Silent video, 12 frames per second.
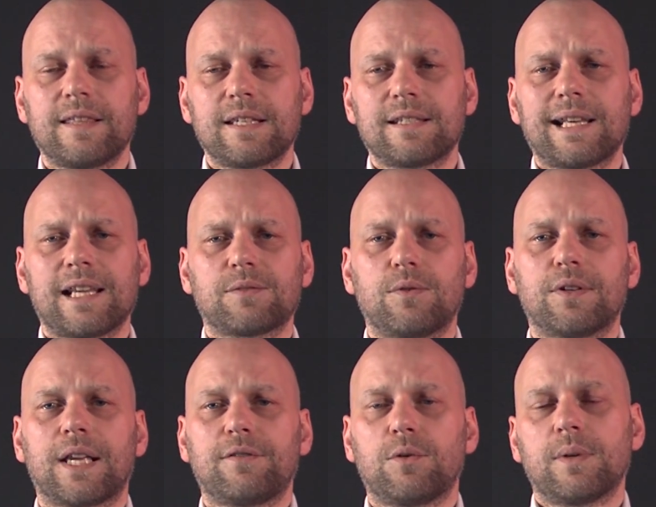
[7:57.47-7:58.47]
This is the last one I'll
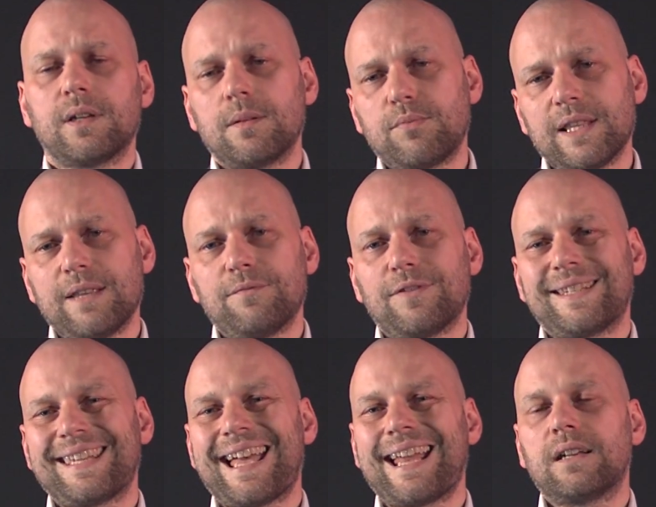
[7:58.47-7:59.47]
give you. We're going to breathe in for
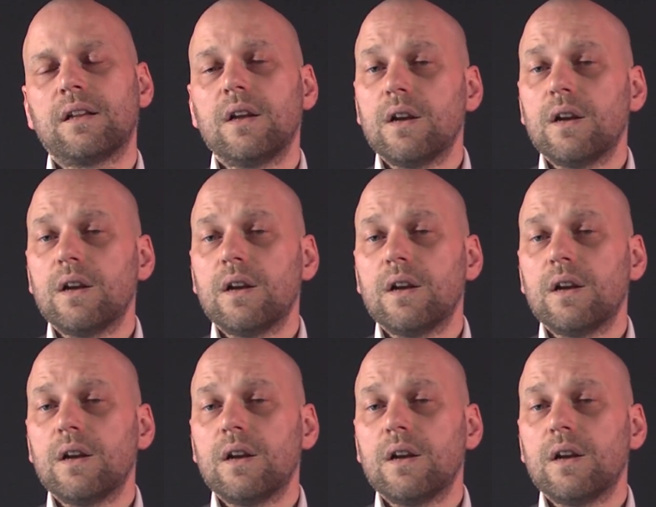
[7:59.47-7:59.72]
ten.